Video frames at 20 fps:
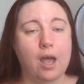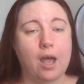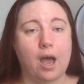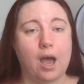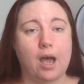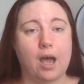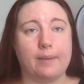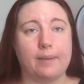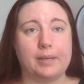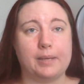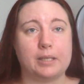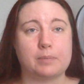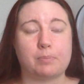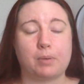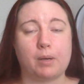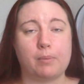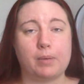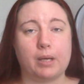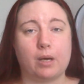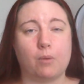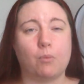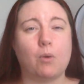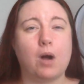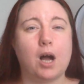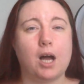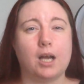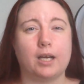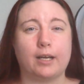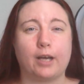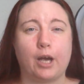It's probably a
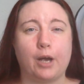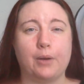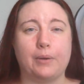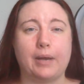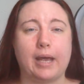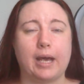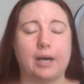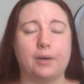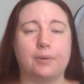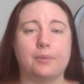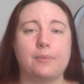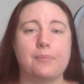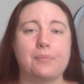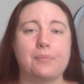while ago now.